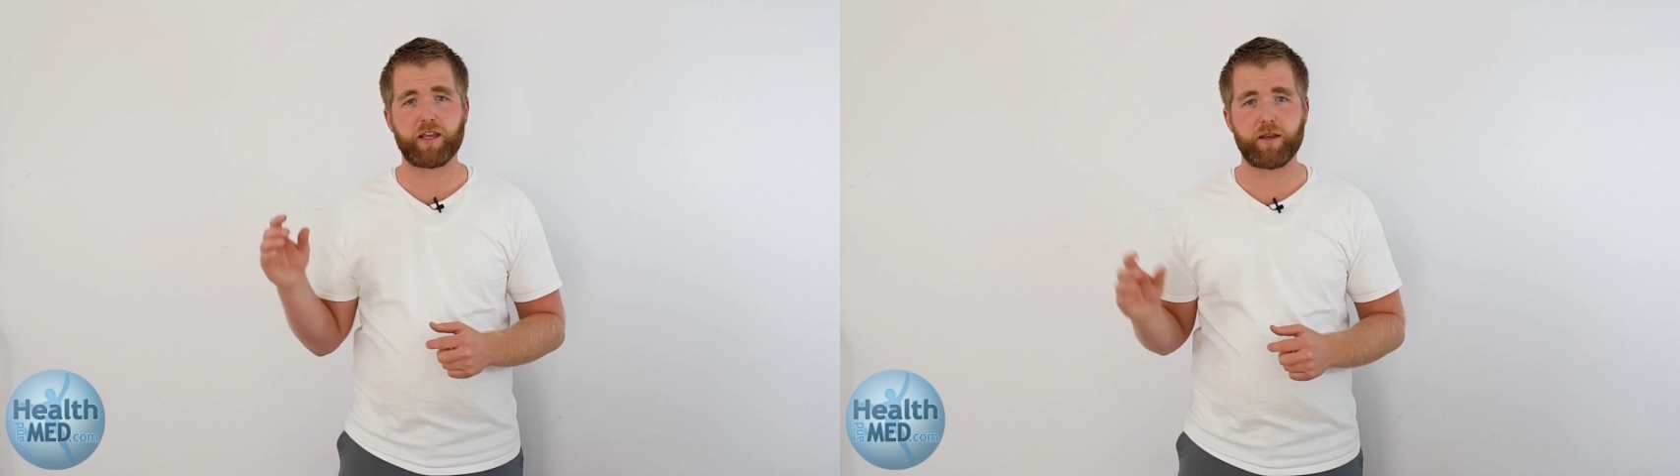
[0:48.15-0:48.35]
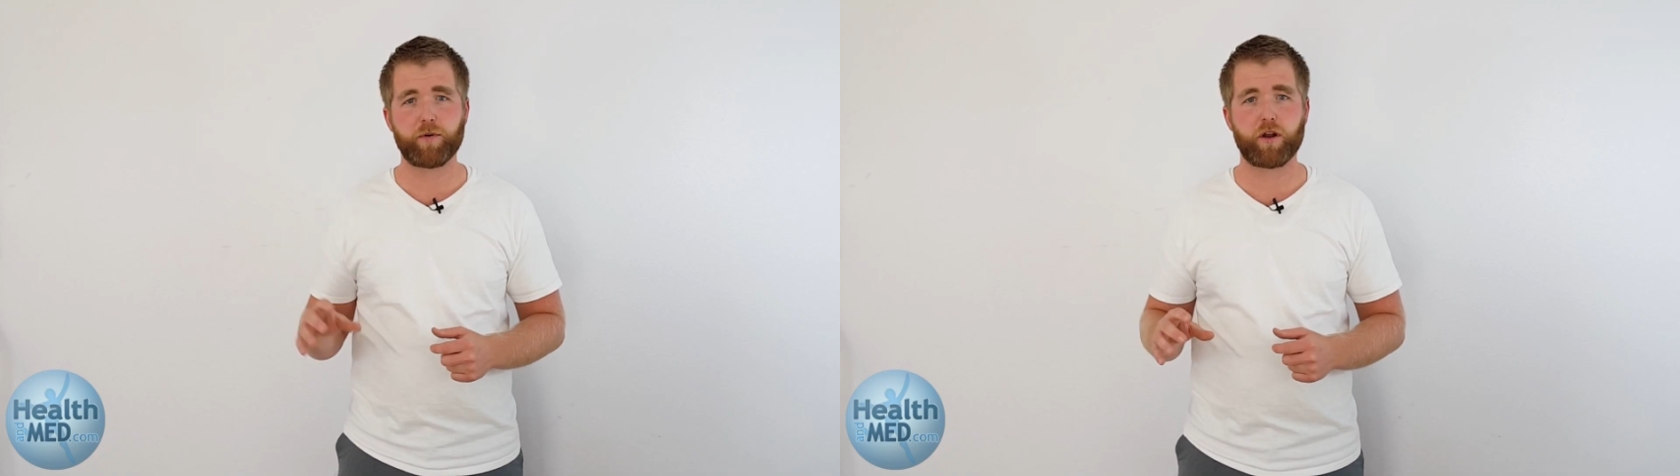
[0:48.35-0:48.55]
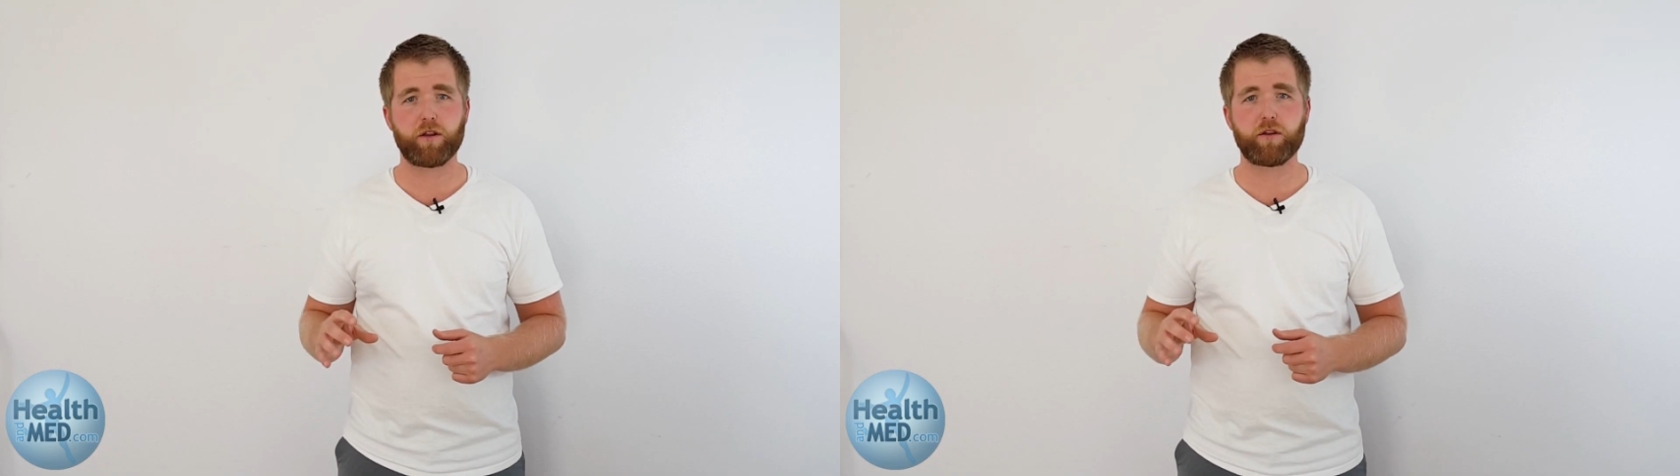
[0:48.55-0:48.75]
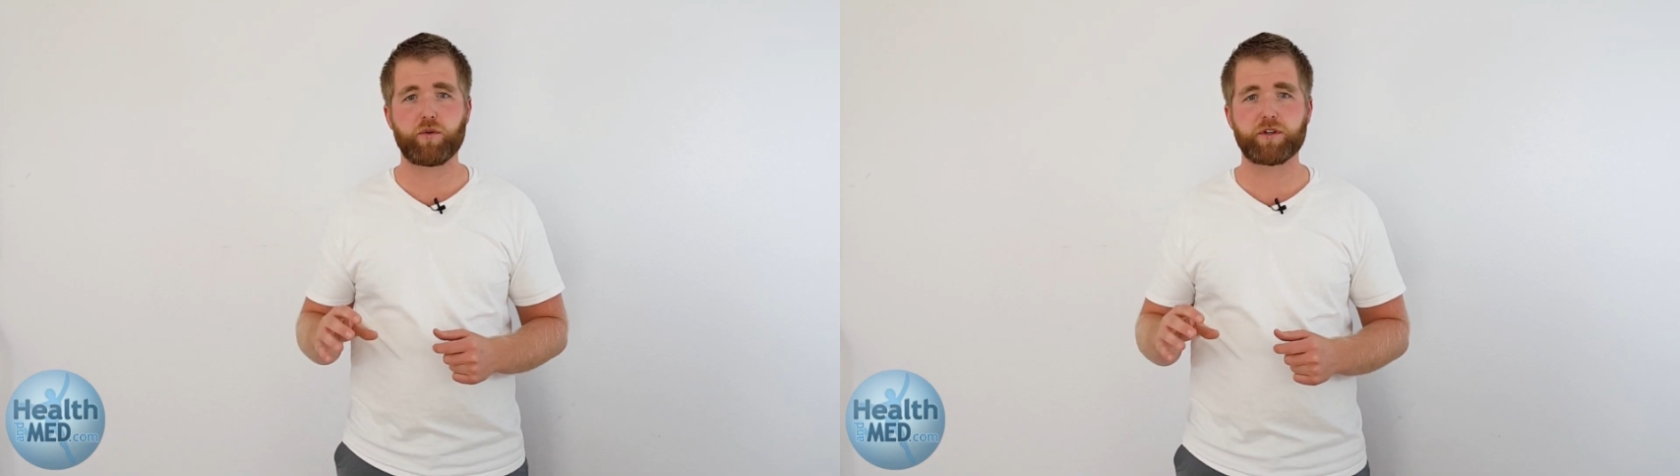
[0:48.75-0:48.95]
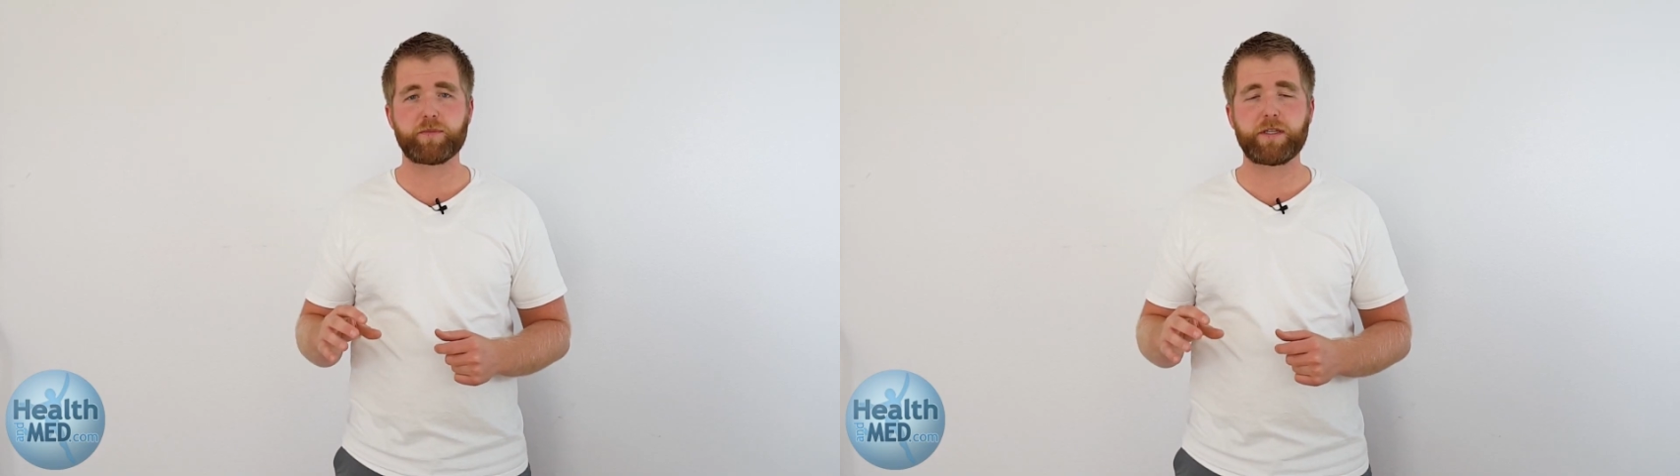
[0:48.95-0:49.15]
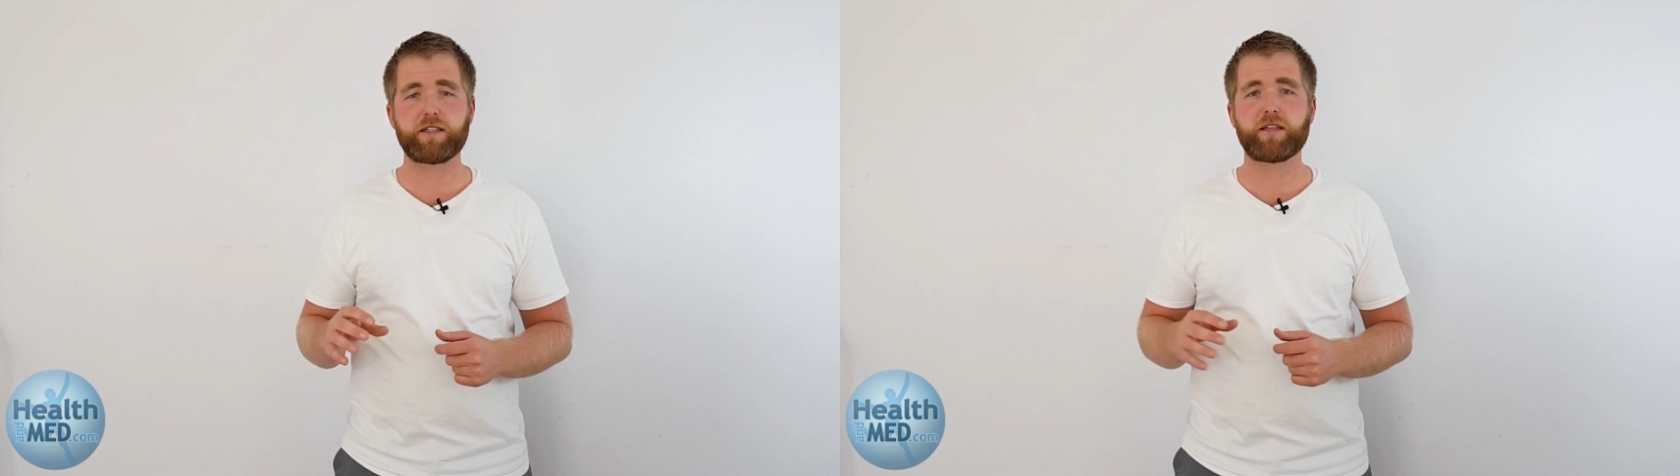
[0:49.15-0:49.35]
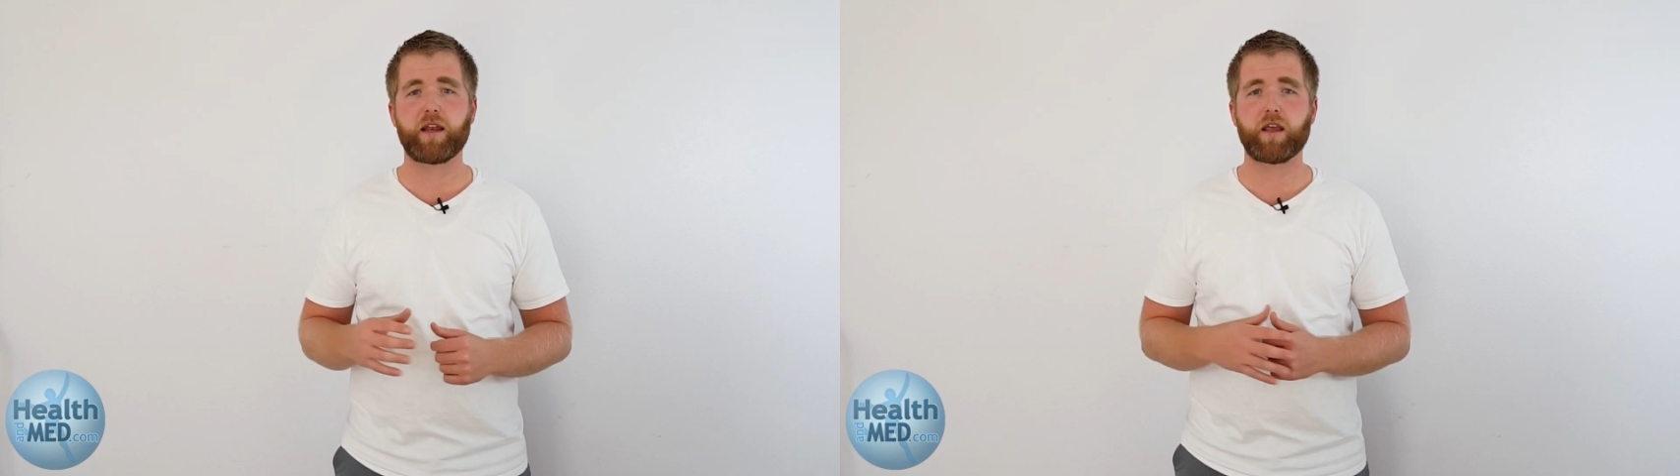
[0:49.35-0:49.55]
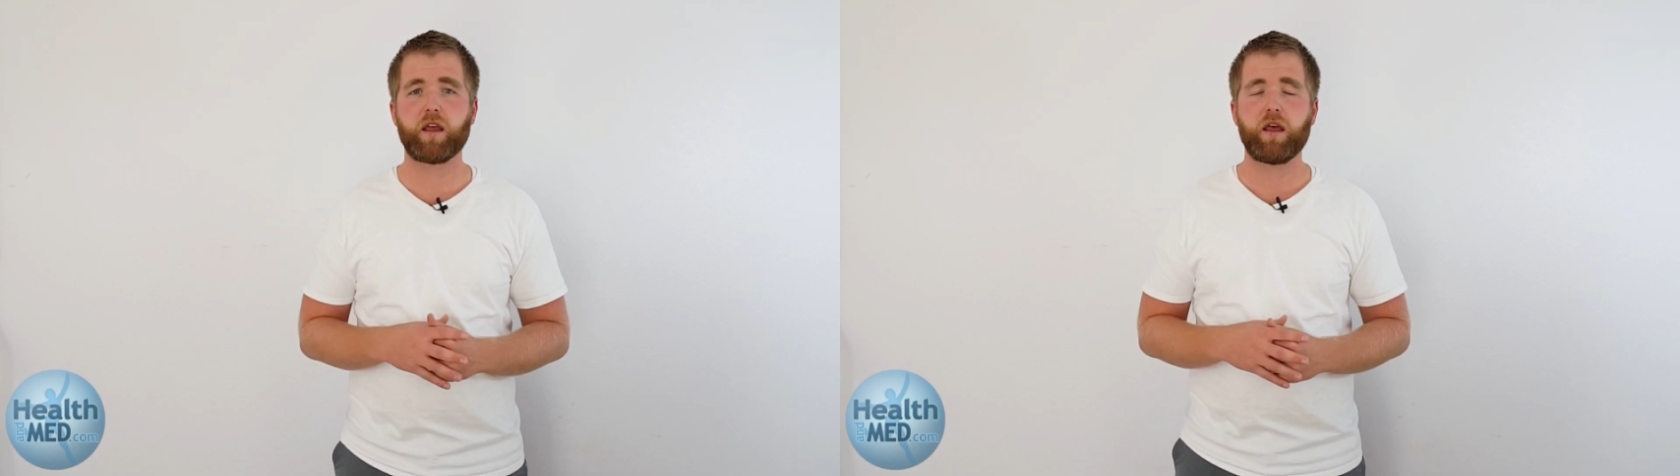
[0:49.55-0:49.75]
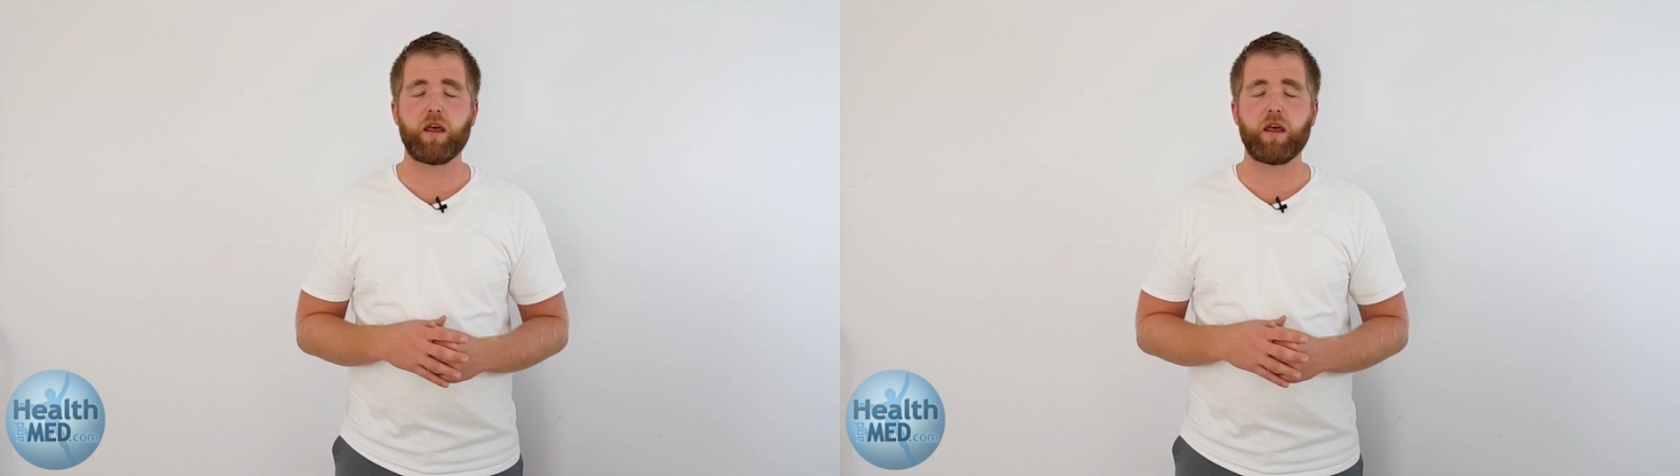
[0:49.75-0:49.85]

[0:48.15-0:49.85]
keep it on a lower speed setting.